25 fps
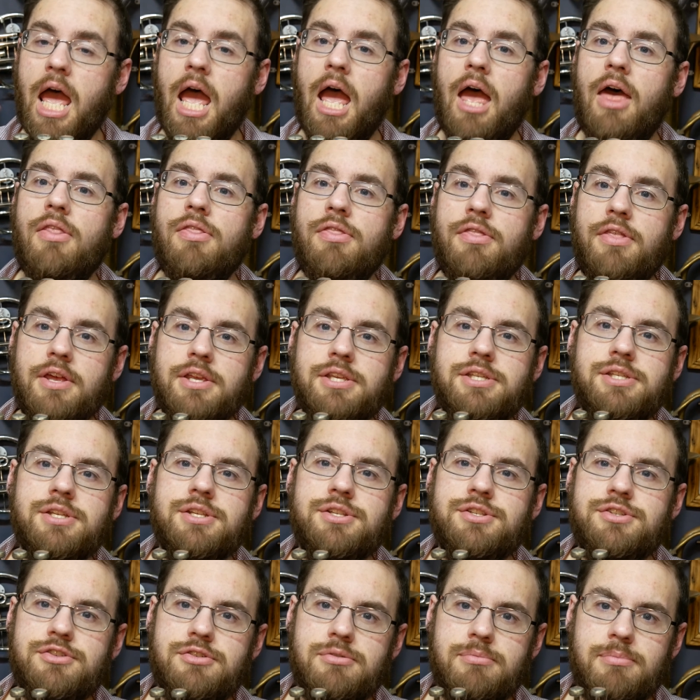In this
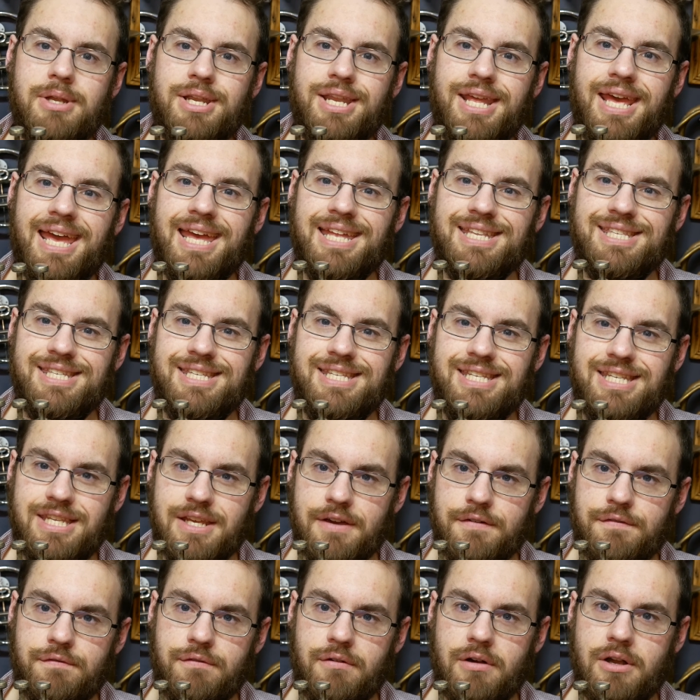instrument, it's
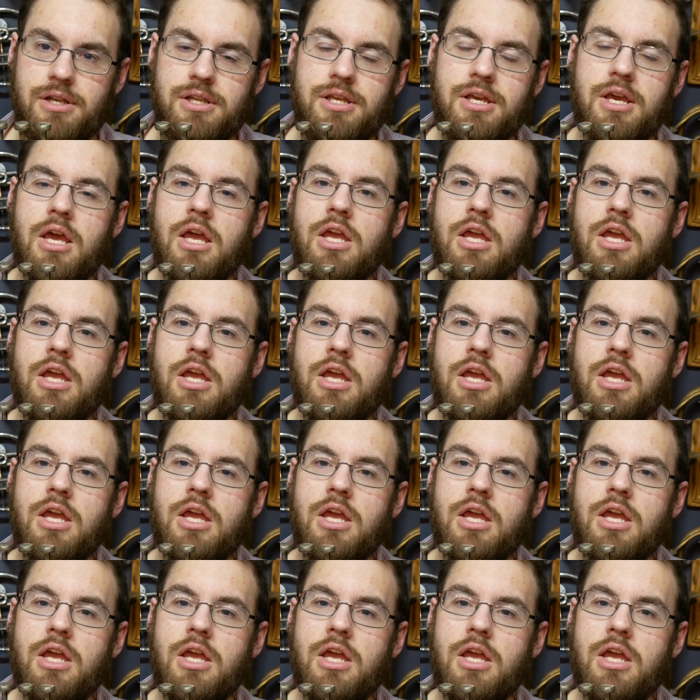different.